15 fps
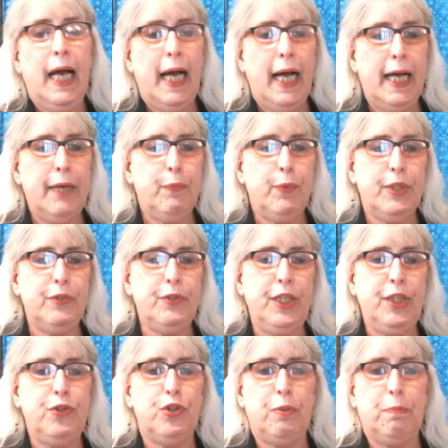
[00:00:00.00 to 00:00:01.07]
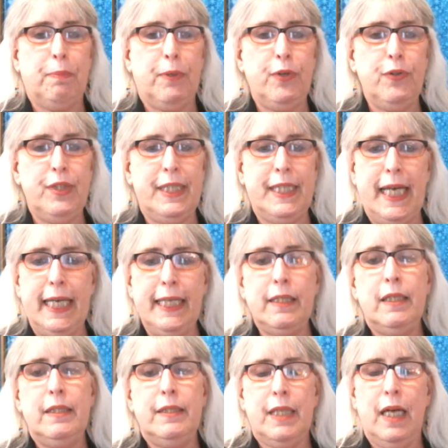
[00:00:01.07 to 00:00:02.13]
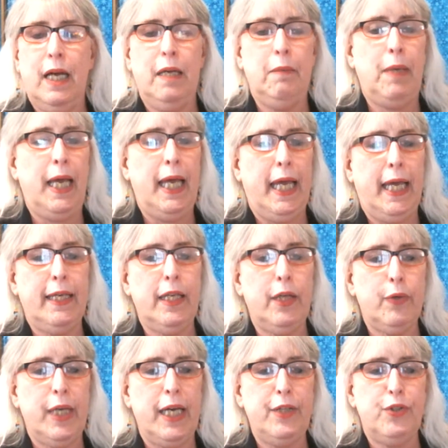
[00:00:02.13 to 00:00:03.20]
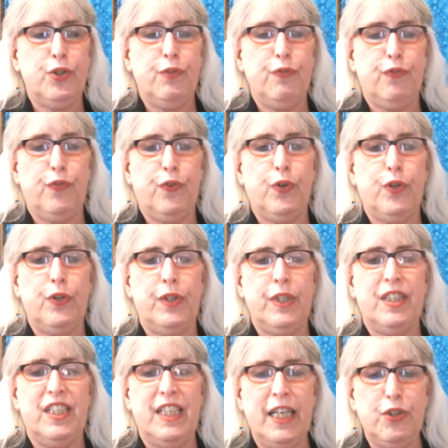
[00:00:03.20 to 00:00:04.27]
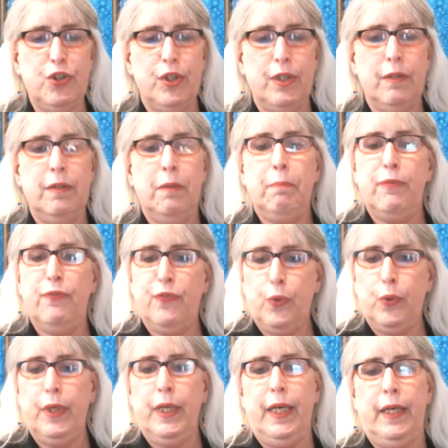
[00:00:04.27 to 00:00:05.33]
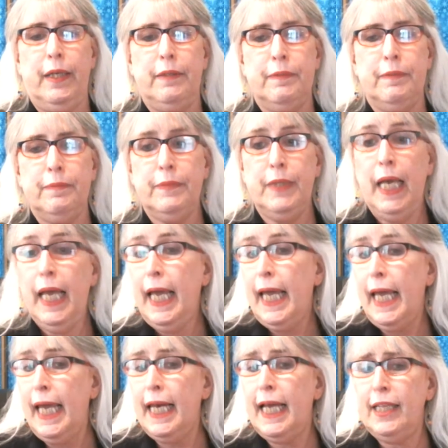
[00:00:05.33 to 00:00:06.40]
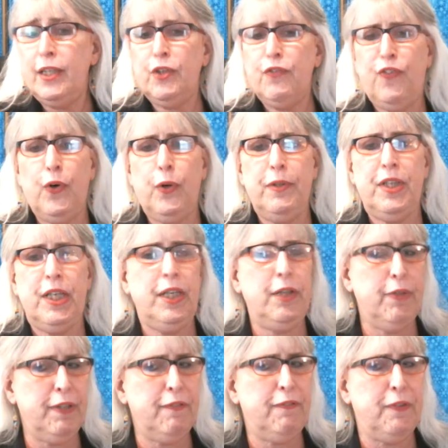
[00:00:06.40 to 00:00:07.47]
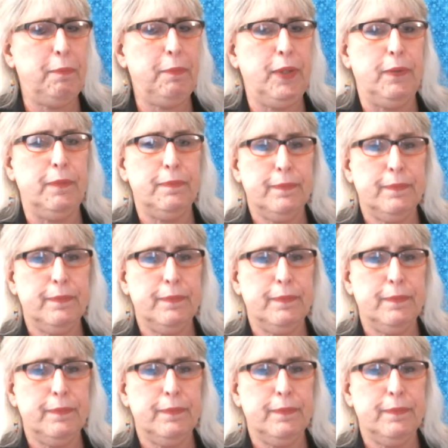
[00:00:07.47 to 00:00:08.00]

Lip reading: I will need your birth date, time, and location for the session beforehand, and I look forward to hearing from you.